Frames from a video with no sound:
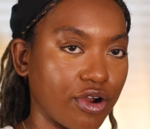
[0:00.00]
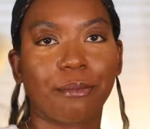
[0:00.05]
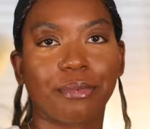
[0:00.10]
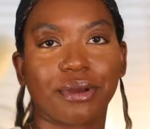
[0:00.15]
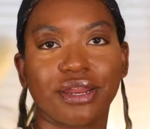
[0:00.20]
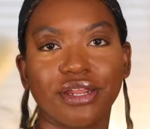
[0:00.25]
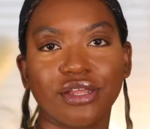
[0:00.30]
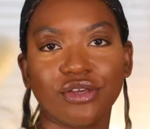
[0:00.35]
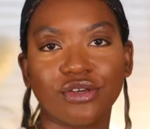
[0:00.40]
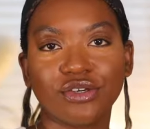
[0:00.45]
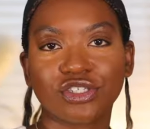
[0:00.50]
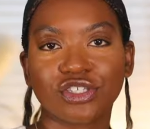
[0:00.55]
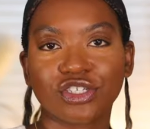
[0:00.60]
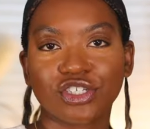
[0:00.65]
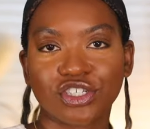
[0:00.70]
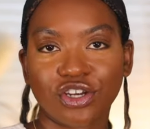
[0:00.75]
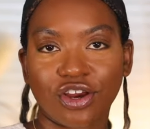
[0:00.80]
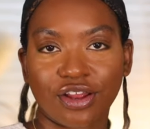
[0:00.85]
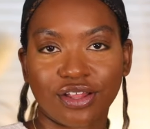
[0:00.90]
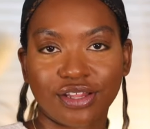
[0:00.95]
I'm gonna use the
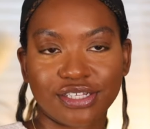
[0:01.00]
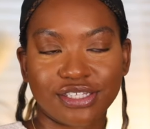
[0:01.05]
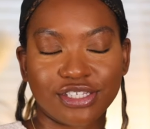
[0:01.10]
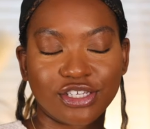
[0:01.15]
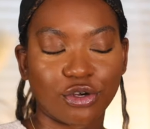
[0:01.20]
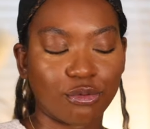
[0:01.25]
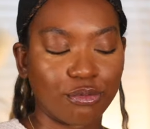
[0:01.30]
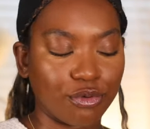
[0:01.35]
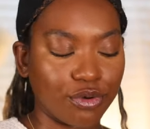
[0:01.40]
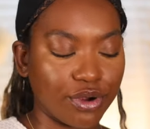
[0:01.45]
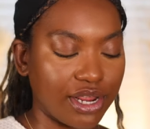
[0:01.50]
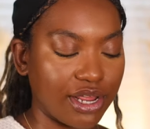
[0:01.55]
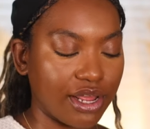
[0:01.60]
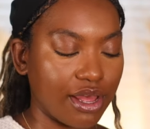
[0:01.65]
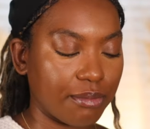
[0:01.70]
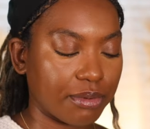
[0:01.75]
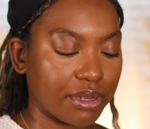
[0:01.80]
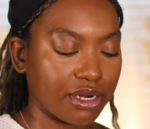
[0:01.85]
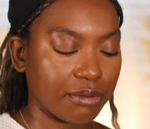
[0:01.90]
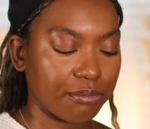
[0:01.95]
Charlotte Tilbury.
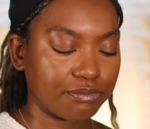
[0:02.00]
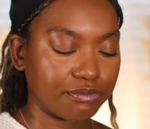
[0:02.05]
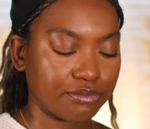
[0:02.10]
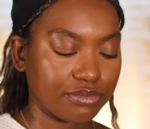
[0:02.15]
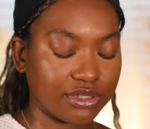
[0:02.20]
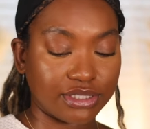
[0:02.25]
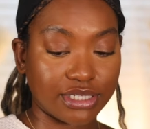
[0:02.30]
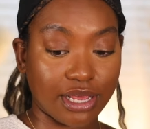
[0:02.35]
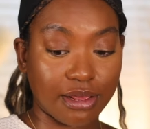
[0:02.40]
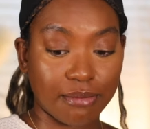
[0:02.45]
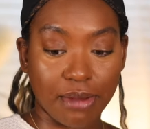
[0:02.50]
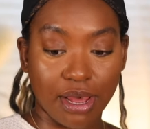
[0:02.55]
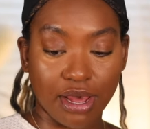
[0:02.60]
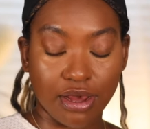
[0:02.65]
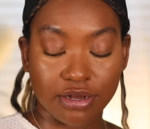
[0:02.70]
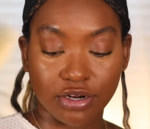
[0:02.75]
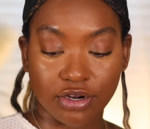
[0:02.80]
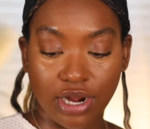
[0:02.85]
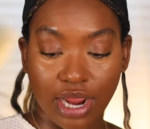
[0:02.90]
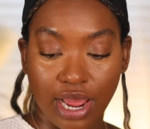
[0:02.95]
I'm gonna set my
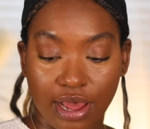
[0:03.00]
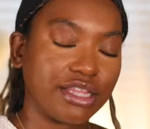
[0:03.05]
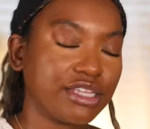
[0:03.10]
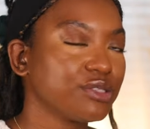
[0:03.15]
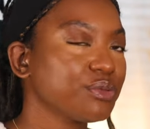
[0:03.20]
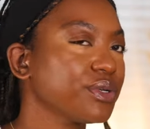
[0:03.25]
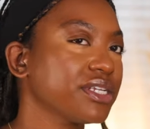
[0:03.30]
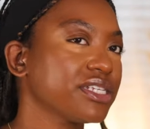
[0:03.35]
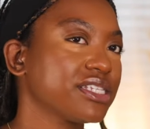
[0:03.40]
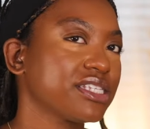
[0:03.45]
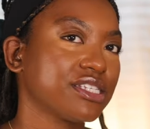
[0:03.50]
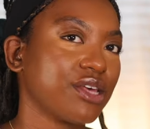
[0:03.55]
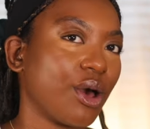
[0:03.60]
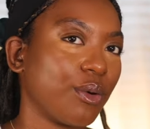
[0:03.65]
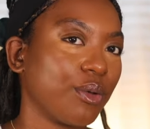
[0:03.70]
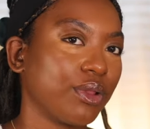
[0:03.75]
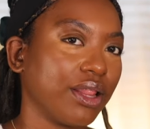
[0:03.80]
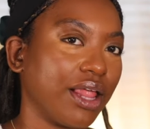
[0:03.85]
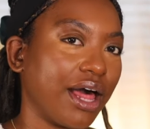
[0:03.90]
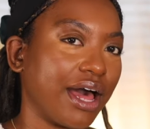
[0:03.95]
under eye. This one is so
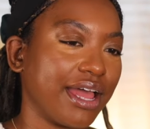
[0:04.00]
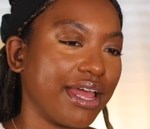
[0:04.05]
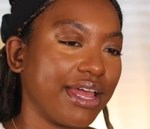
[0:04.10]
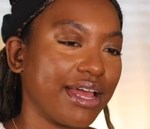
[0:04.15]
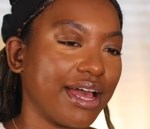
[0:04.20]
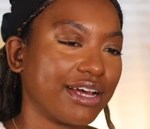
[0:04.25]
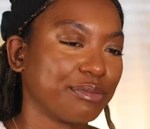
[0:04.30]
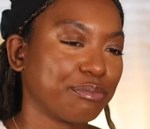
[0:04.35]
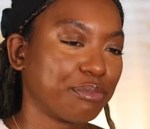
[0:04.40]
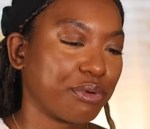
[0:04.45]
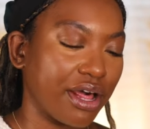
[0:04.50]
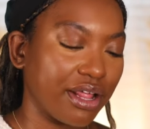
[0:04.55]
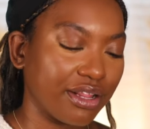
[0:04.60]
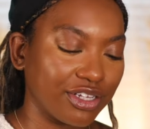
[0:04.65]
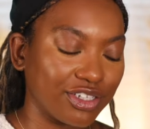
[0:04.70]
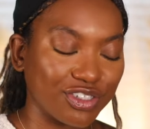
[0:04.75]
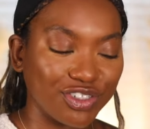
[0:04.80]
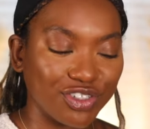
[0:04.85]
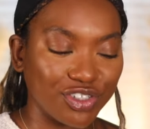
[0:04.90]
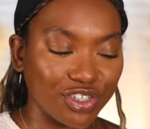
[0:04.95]
light. I probably
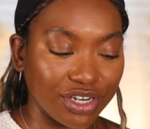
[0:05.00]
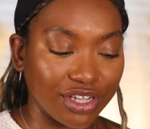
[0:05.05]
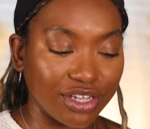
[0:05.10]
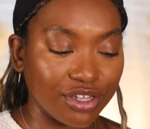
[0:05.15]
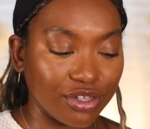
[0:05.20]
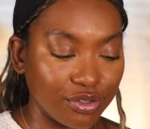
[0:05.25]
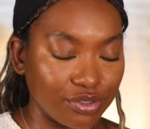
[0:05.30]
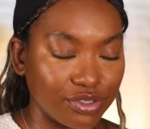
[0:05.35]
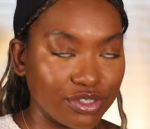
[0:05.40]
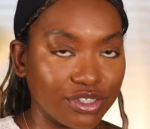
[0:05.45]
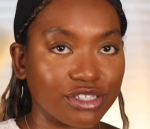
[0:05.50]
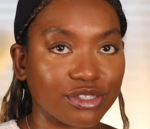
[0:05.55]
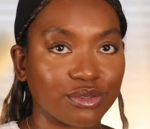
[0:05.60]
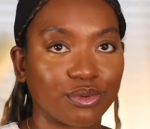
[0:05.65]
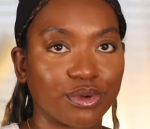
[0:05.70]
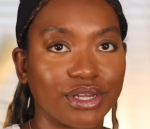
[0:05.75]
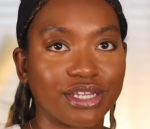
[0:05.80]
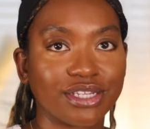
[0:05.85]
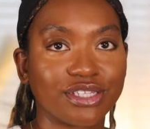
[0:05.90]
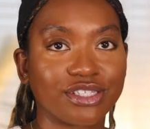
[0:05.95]
shouldn't use this
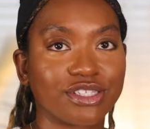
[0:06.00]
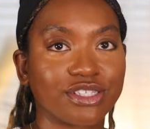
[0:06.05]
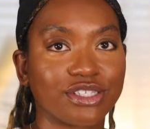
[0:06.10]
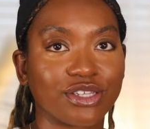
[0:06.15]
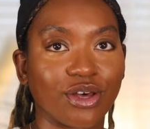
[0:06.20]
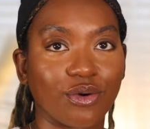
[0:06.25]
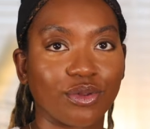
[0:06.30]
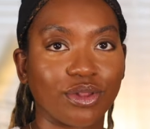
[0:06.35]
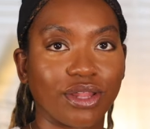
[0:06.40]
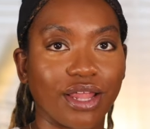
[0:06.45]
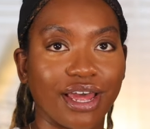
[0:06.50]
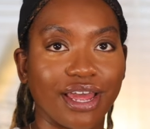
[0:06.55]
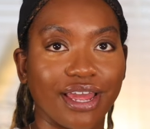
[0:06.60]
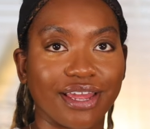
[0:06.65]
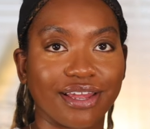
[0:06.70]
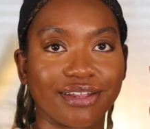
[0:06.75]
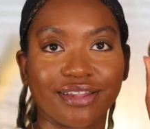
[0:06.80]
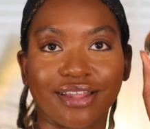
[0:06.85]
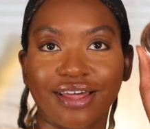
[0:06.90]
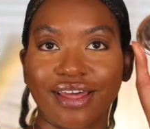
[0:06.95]
one. It's so
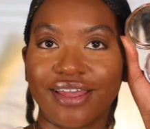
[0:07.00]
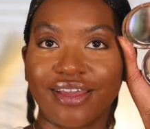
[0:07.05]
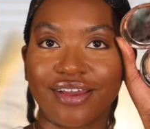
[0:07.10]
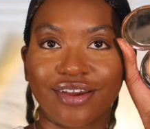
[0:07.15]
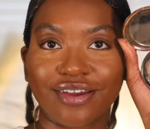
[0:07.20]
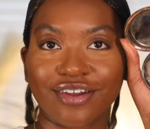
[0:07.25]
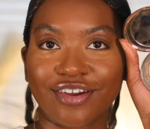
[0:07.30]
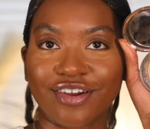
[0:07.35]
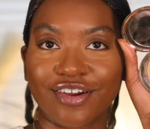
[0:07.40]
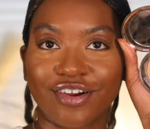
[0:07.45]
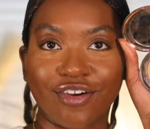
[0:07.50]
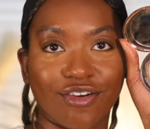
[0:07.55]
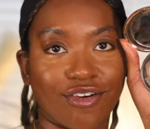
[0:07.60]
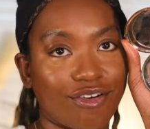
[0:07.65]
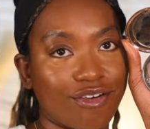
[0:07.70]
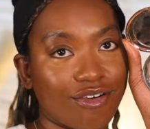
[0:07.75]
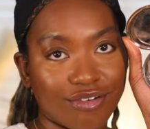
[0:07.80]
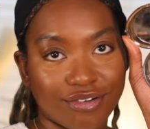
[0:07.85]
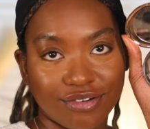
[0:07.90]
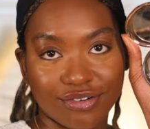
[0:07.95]
light, like
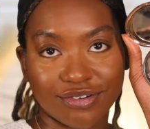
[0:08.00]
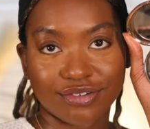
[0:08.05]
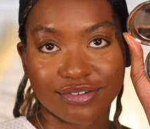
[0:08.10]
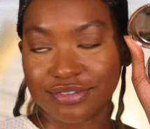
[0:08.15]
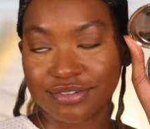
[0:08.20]
girl.